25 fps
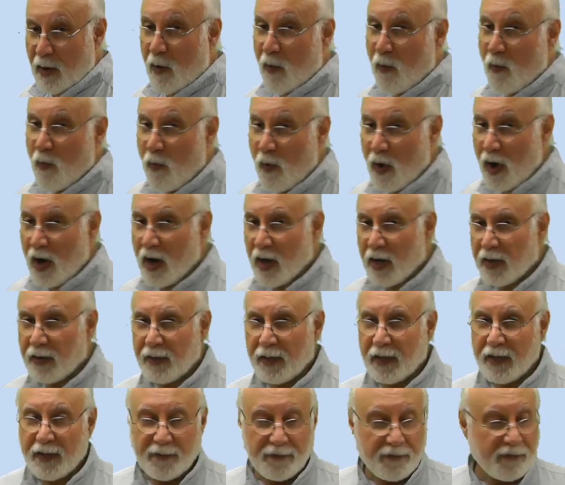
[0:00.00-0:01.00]
while
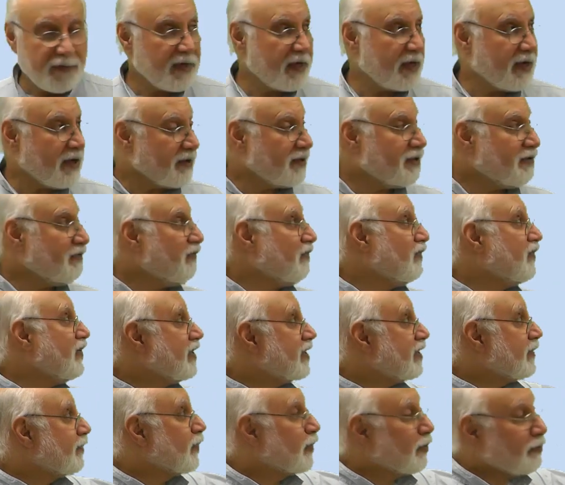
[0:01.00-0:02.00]
the other
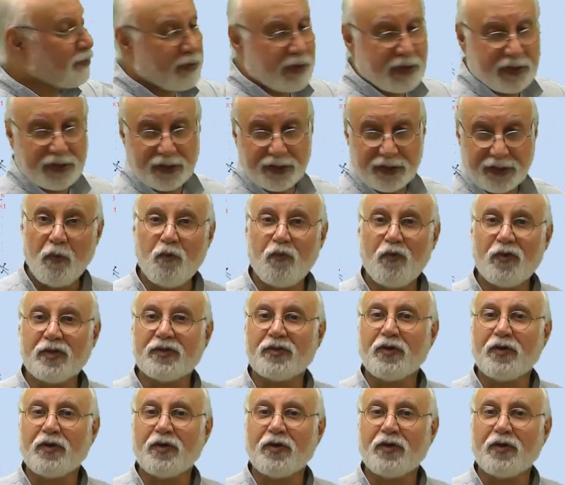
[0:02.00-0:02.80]
feasible region was